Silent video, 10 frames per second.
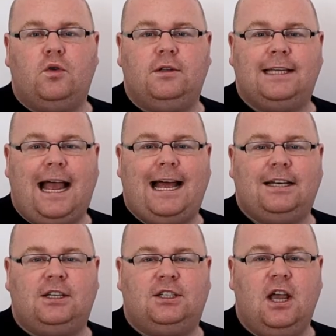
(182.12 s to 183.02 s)
goods
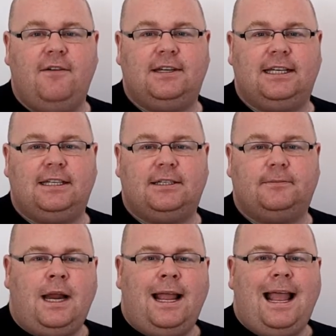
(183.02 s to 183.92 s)
and services.
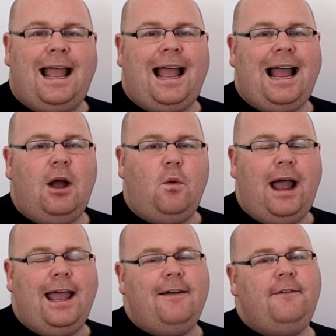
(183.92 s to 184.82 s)

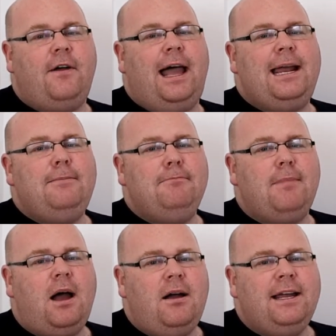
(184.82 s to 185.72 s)
However, a
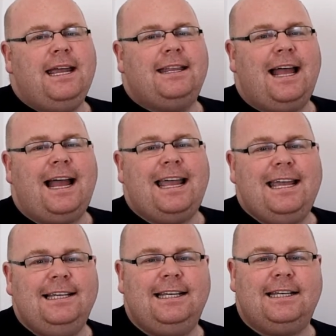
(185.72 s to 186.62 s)
market that
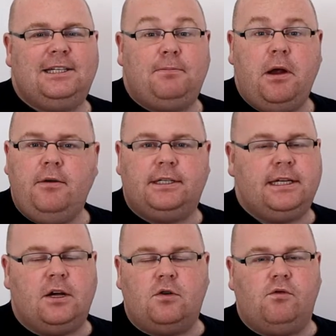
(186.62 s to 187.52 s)
is
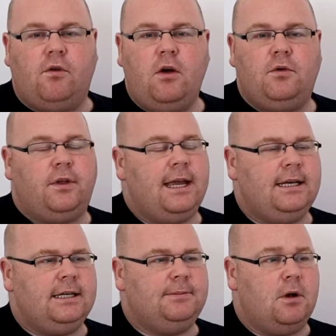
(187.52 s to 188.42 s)
experiencing a growth
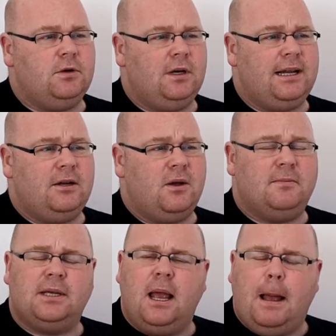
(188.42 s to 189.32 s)
in disposable
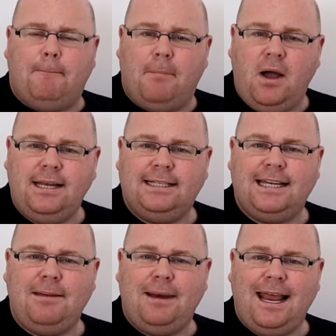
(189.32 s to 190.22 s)
incomes might
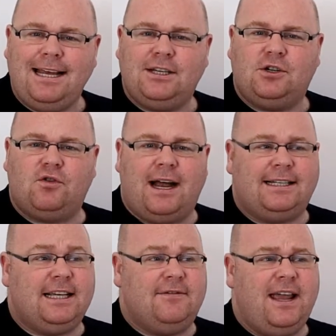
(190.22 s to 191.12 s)
seem less
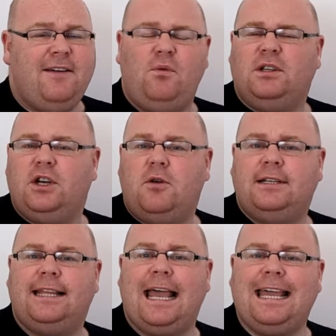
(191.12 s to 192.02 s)
attractive if what's known
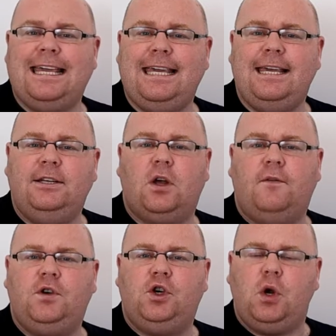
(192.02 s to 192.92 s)
as the ease
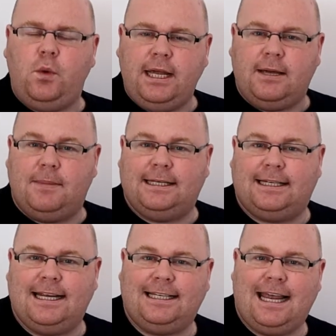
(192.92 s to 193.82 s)
of doing
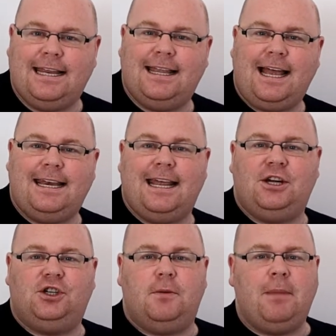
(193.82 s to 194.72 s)
business in that
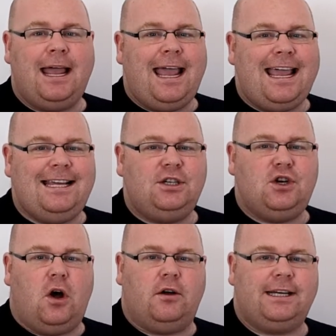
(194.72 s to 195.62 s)
nation is
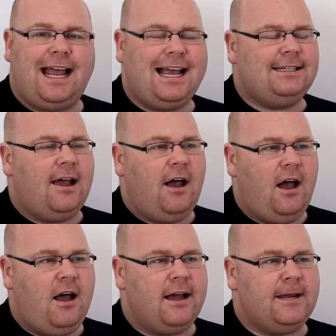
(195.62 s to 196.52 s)
not as
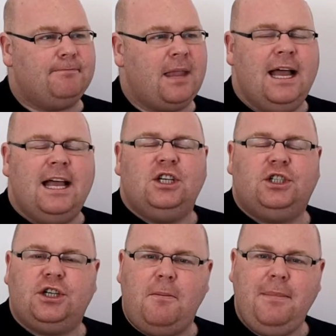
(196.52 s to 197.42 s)
high.
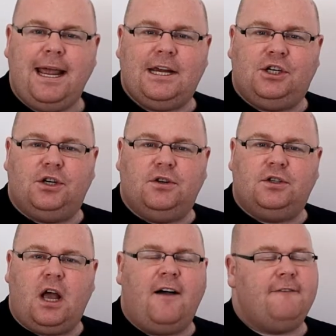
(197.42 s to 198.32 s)
Some
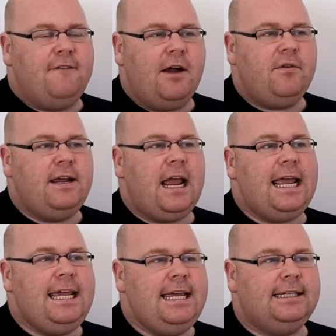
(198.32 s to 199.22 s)
nations are very
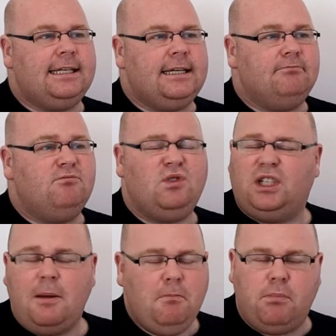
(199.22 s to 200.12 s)
easy,
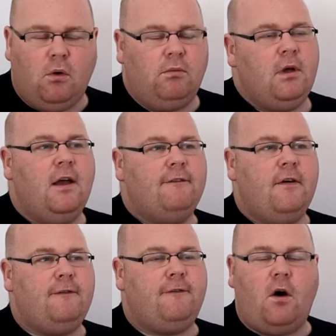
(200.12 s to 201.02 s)
simple
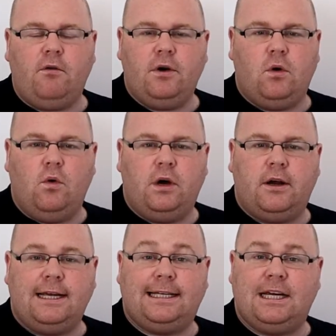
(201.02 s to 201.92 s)
for foreign
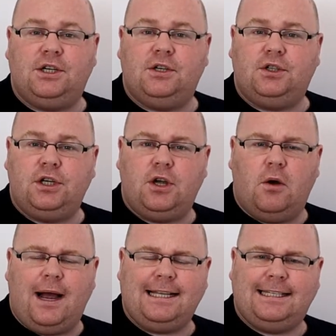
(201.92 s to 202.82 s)
organisations to
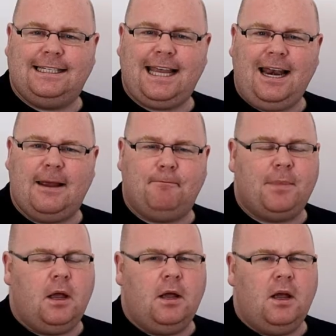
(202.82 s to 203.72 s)
go and sell in,
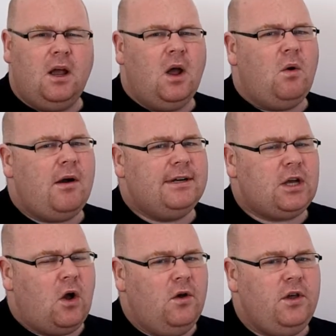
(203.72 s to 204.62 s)
whereas
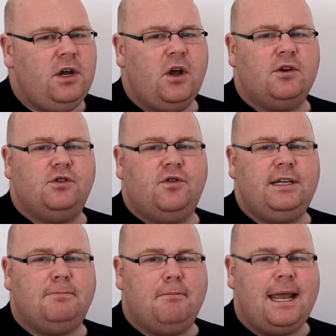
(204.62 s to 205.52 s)
other
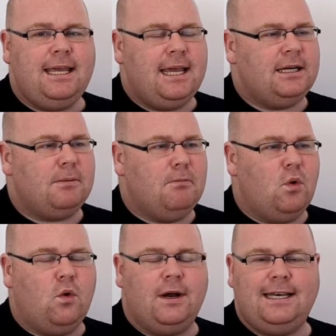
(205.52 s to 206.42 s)
countries make it
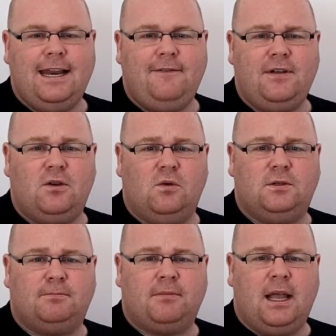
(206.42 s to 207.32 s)
more
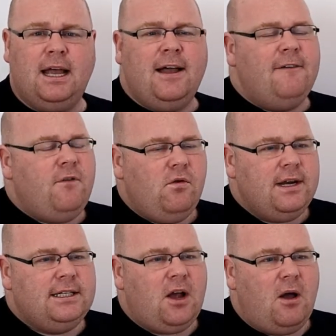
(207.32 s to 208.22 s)
difficult. For
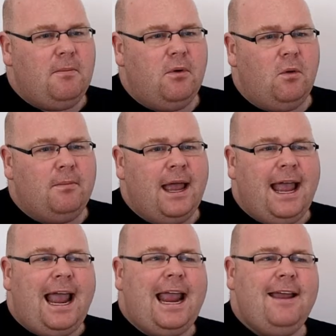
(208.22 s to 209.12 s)
example,
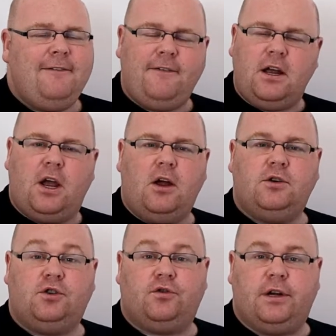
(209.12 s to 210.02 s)
if a
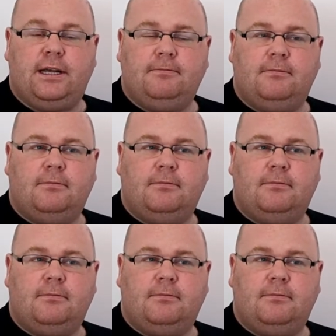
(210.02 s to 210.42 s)
country